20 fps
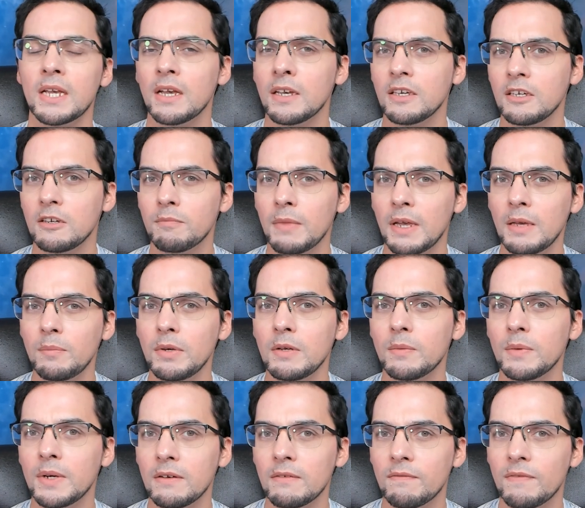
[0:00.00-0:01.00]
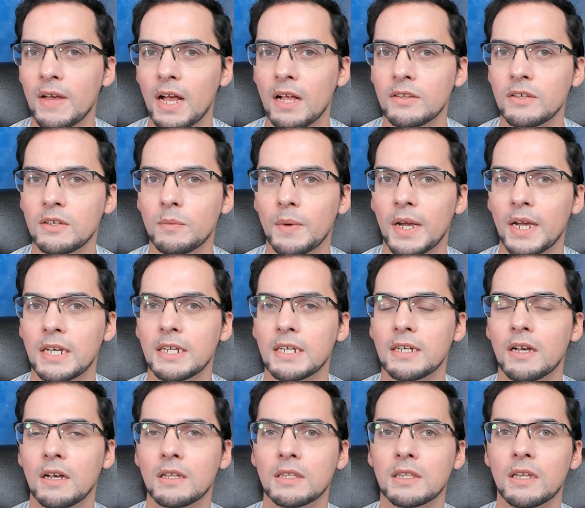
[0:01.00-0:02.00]
you may be reevaluating
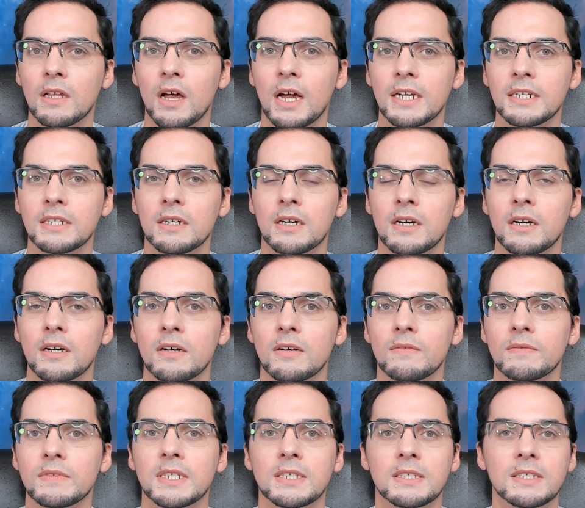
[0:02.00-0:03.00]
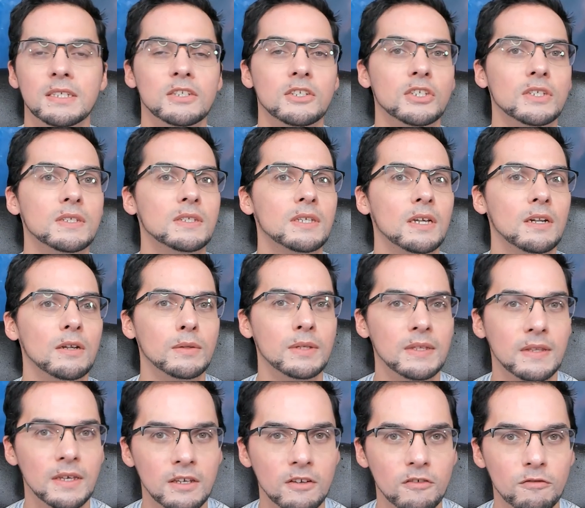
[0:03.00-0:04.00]
a lot of decisions not only
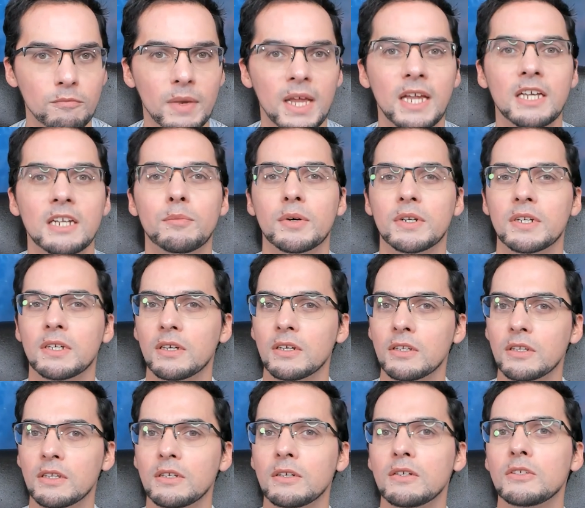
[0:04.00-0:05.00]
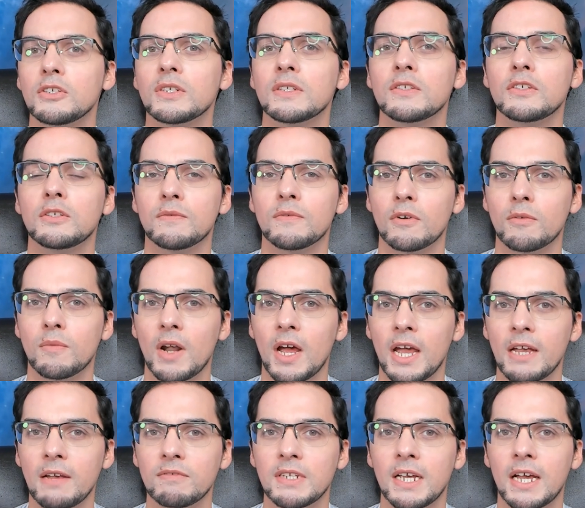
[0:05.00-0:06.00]
that you've made, but conclusions you've
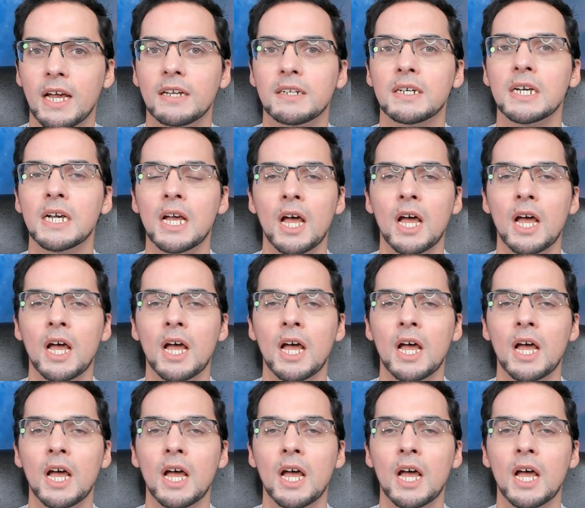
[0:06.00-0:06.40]
arrived at